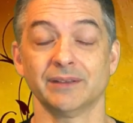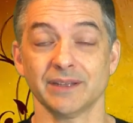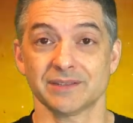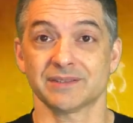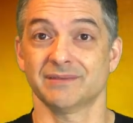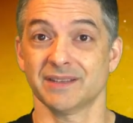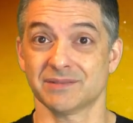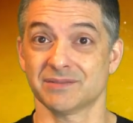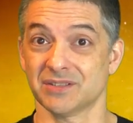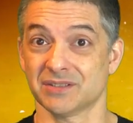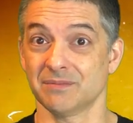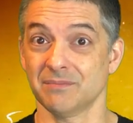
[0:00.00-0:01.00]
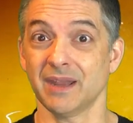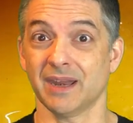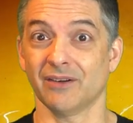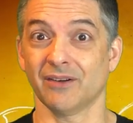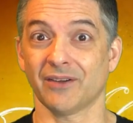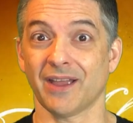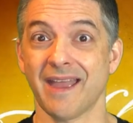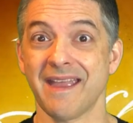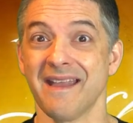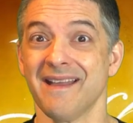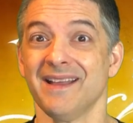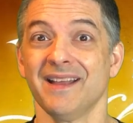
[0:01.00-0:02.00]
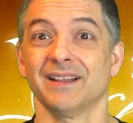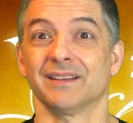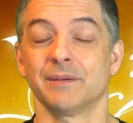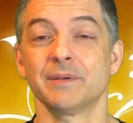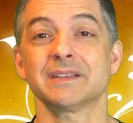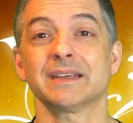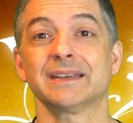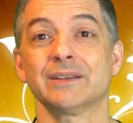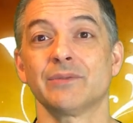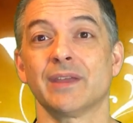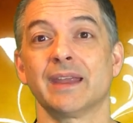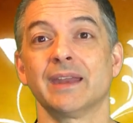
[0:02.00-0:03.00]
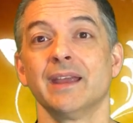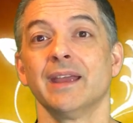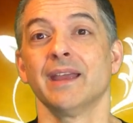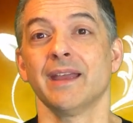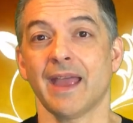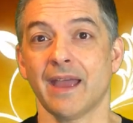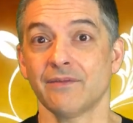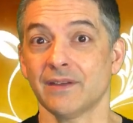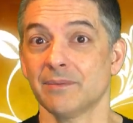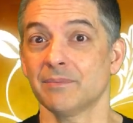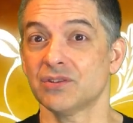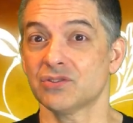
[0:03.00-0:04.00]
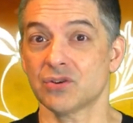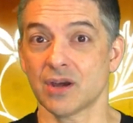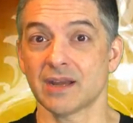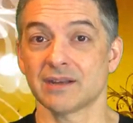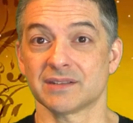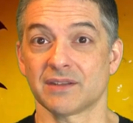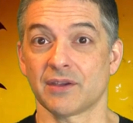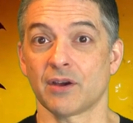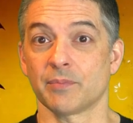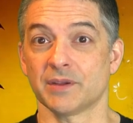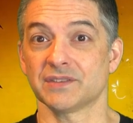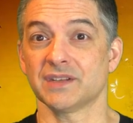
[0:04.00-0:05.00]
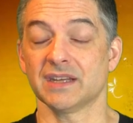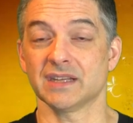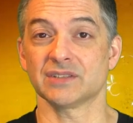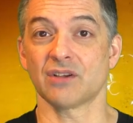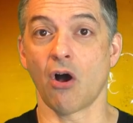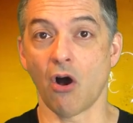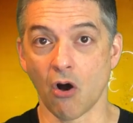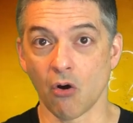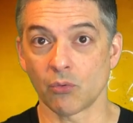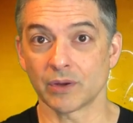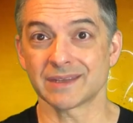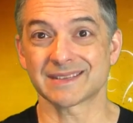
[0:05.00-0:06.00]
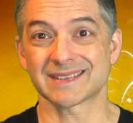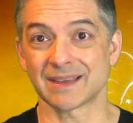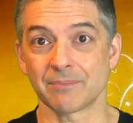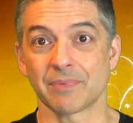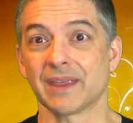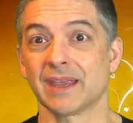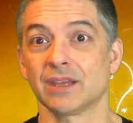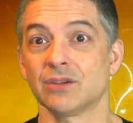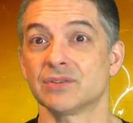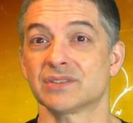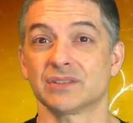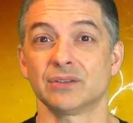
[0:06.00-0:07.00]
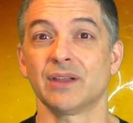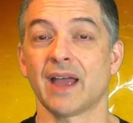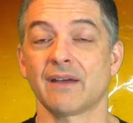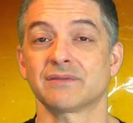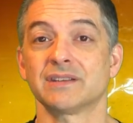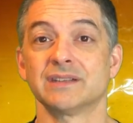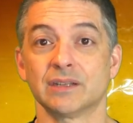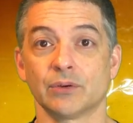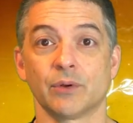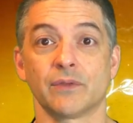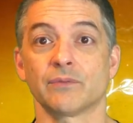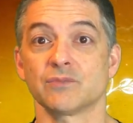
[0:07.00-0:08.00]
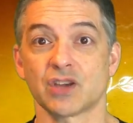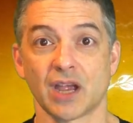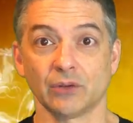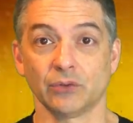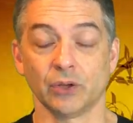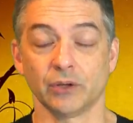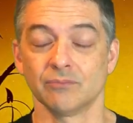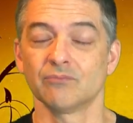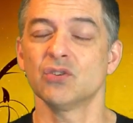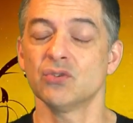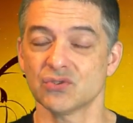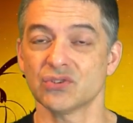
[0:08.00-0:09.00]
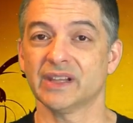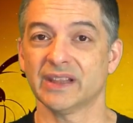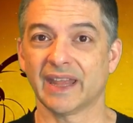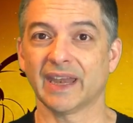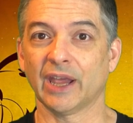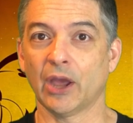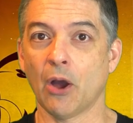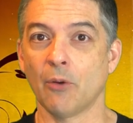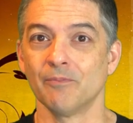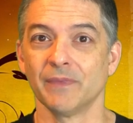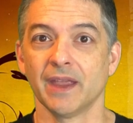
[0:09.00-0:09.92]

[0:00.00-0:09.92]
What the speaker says: Let's just admit it, okay? Let me tell you that having been trained as a therapist, it is always something you still have to deal with from childhood, usually letting go.